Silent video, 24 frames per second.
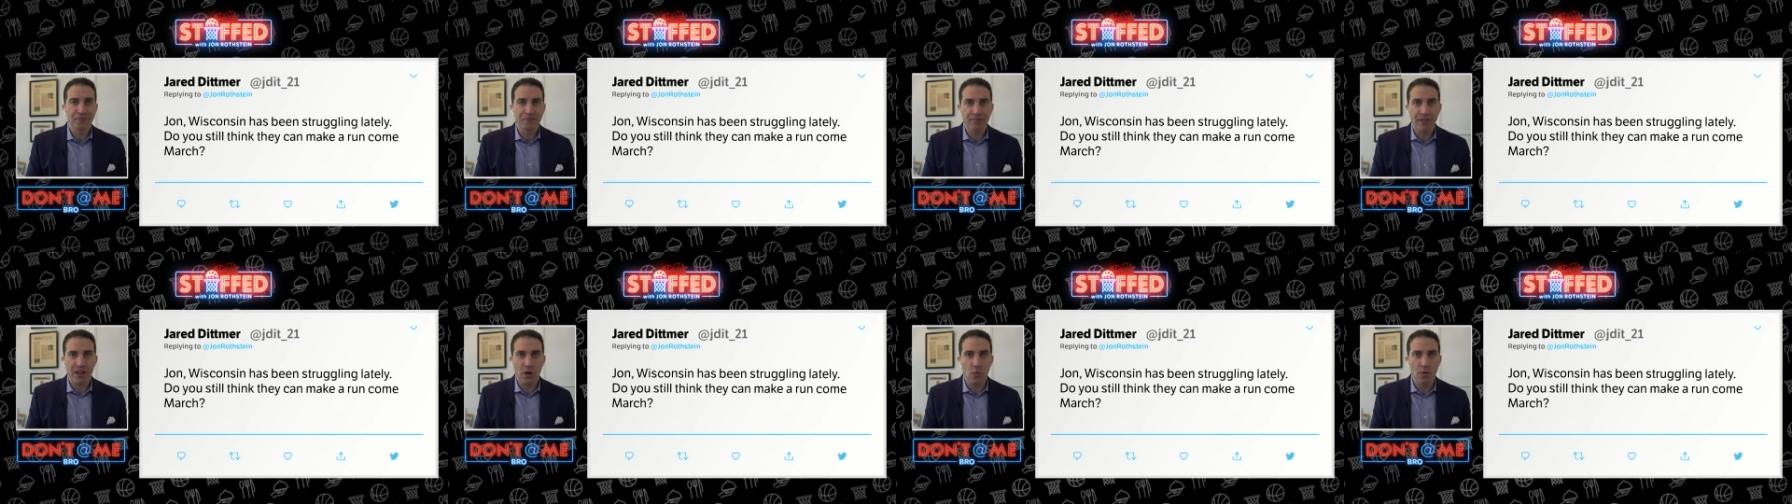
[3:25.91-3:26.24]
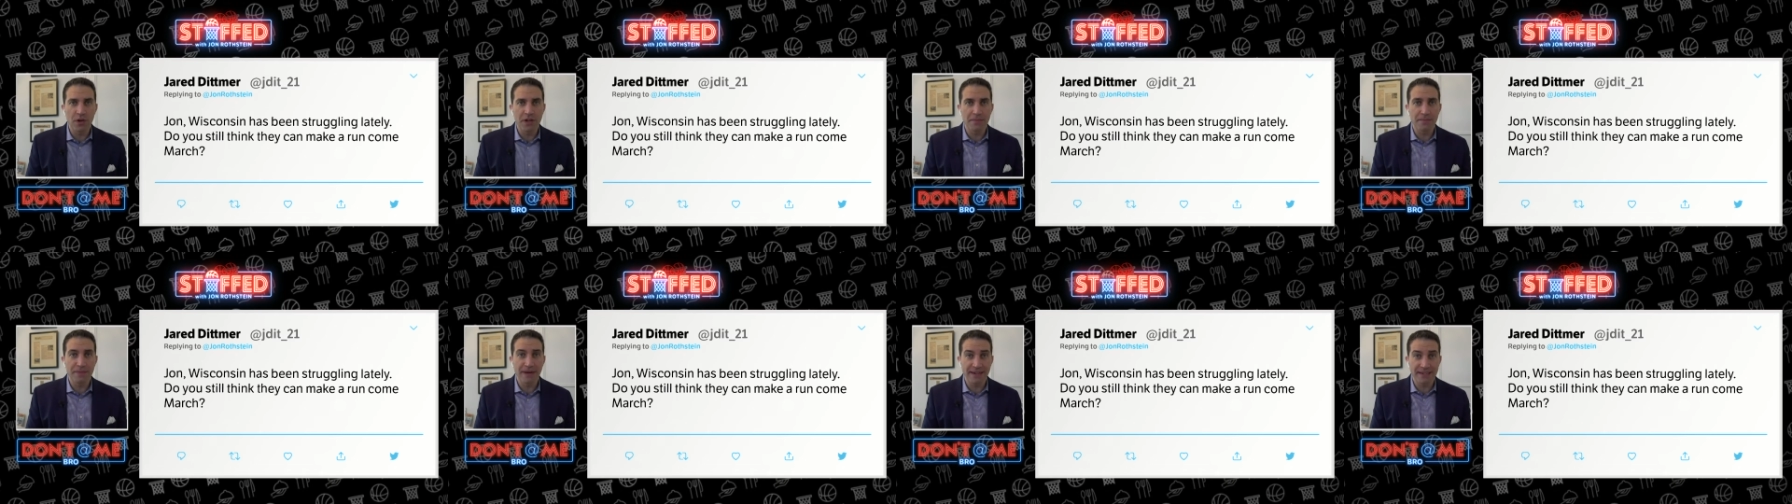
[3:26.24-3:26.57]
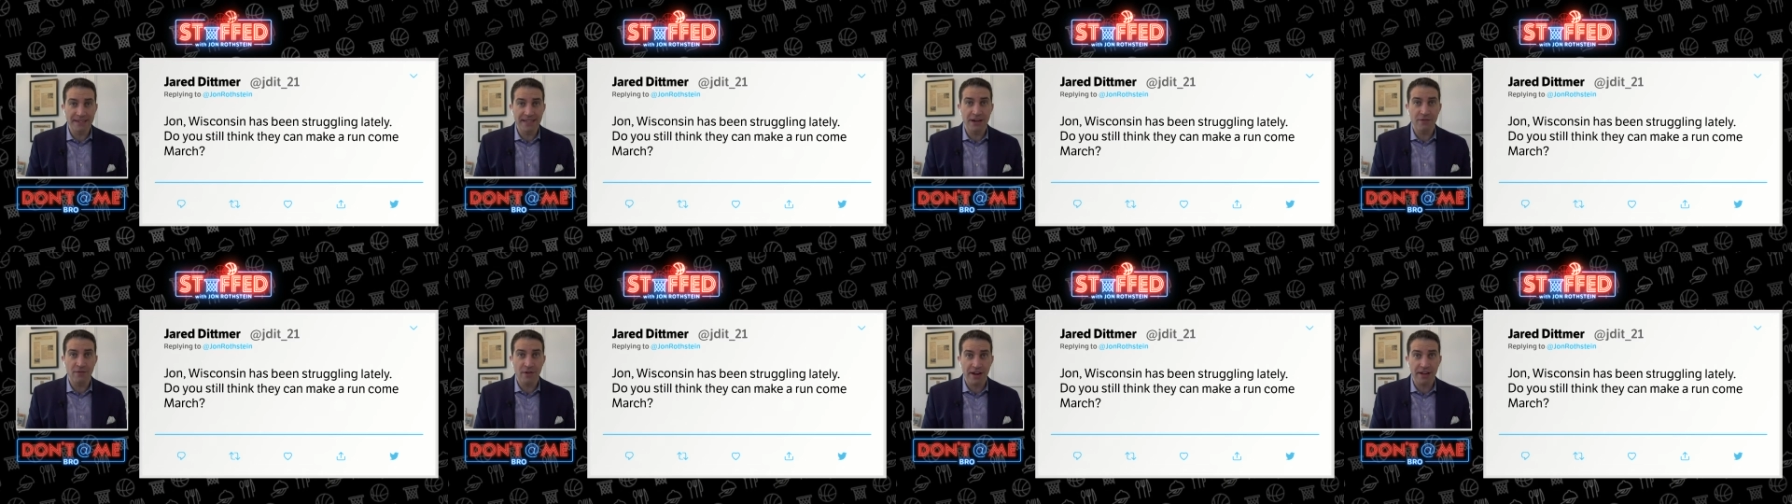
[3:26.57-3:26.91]
and win the Big
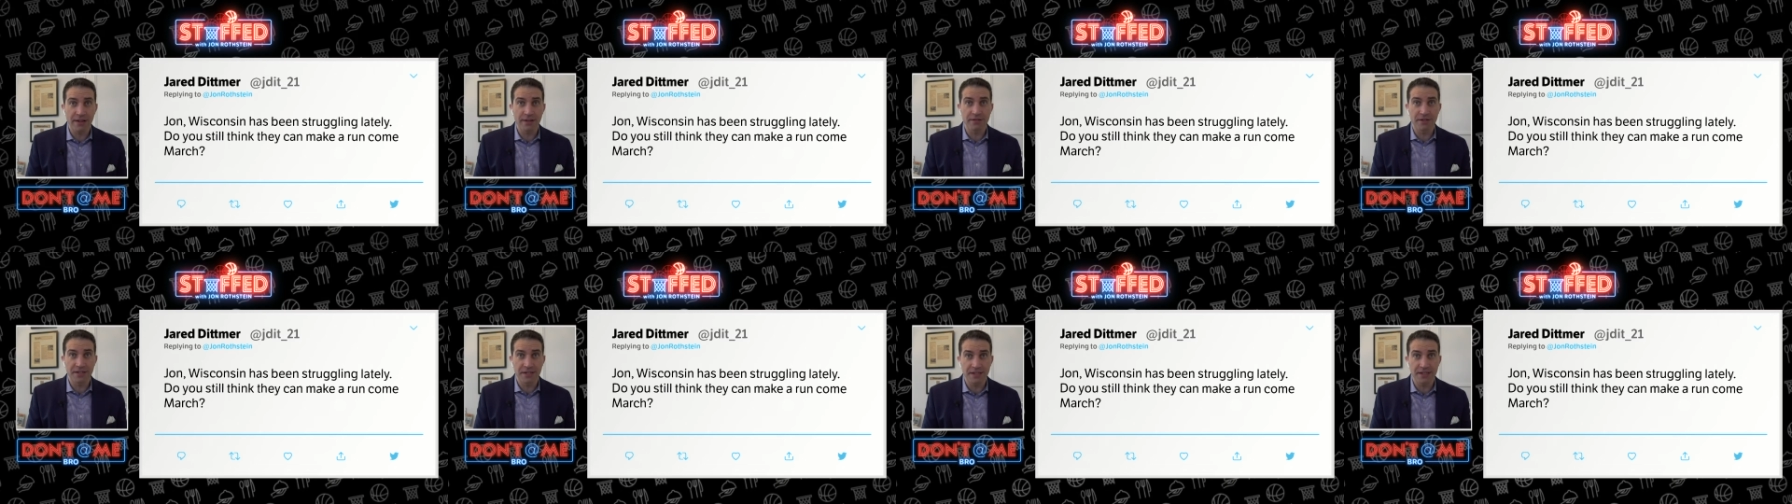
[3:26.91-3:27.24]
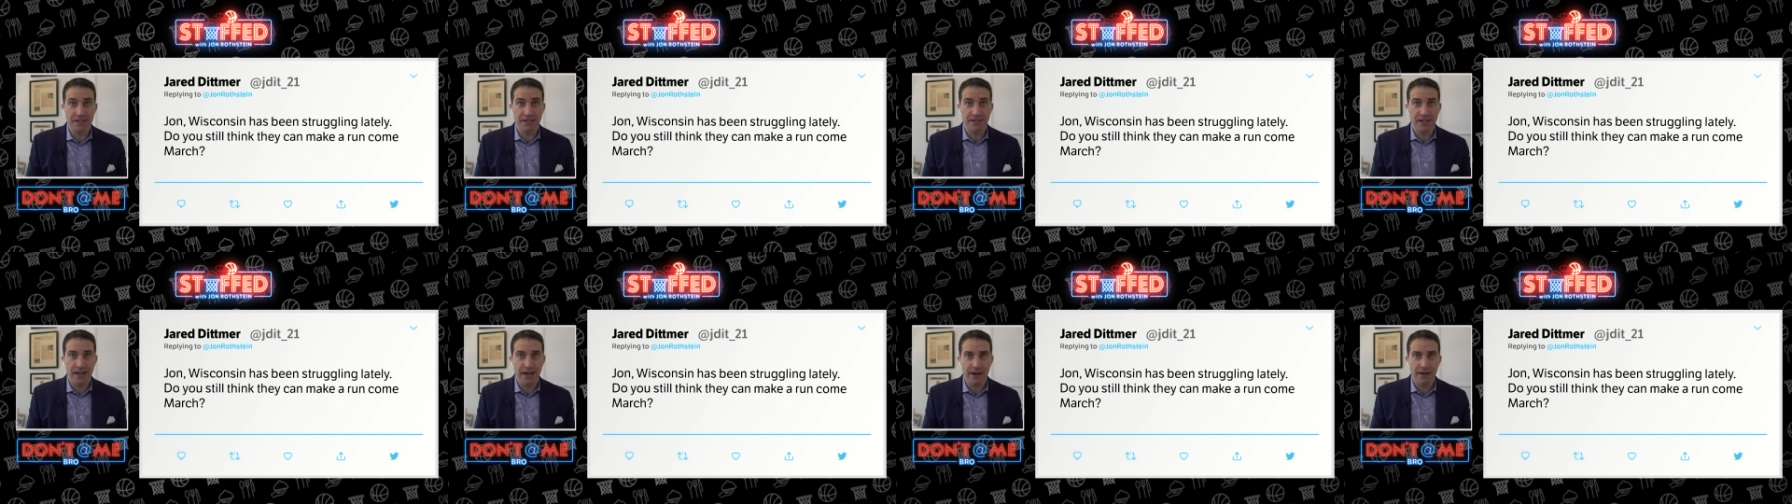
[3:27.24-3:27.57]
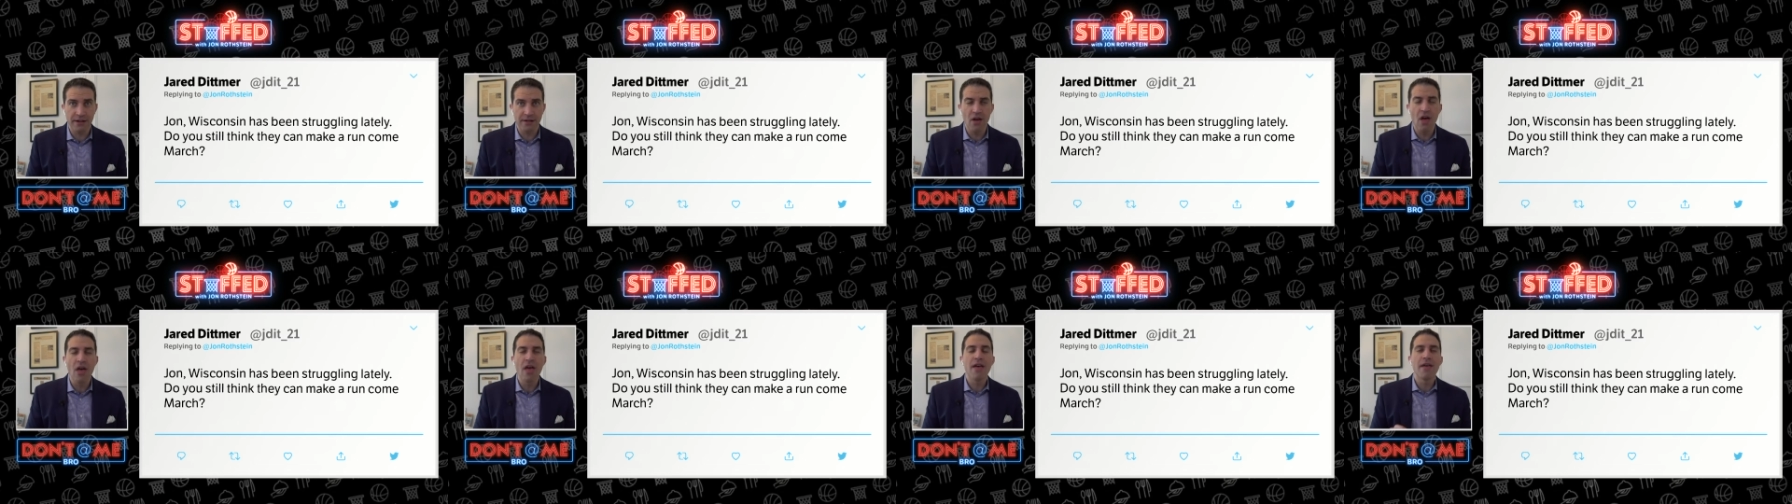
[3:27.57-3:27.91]
Ten regular season
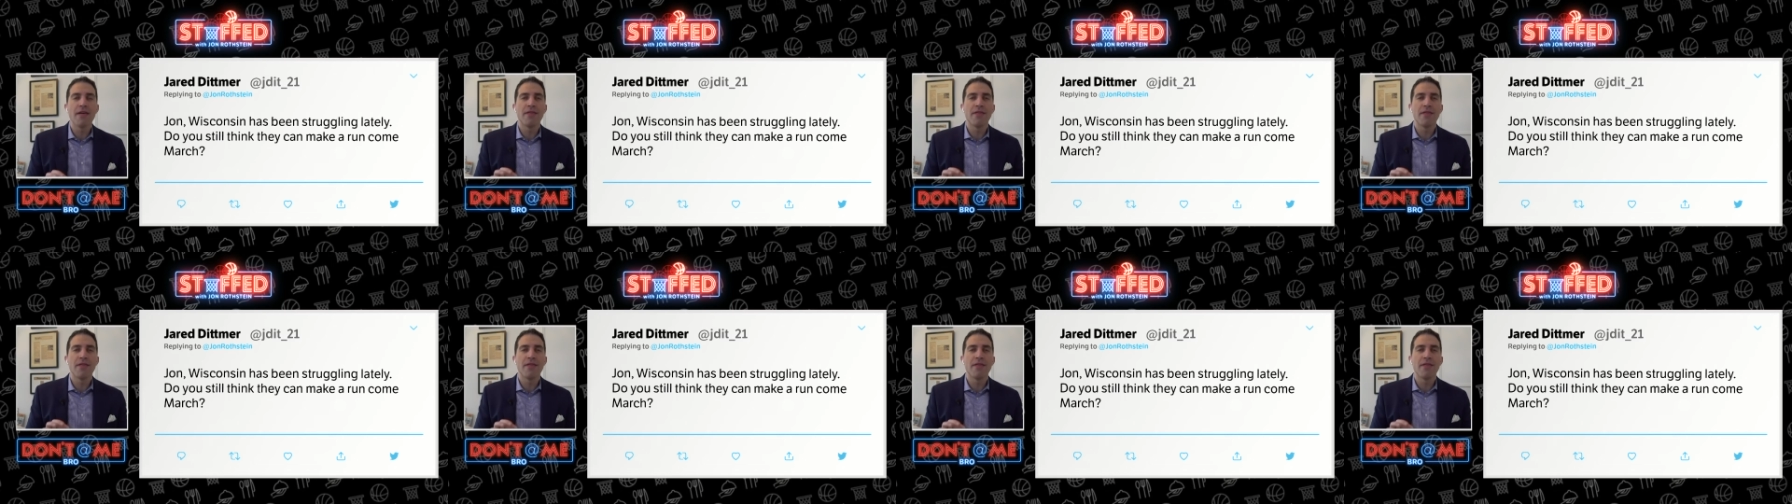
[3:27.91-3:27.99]
title,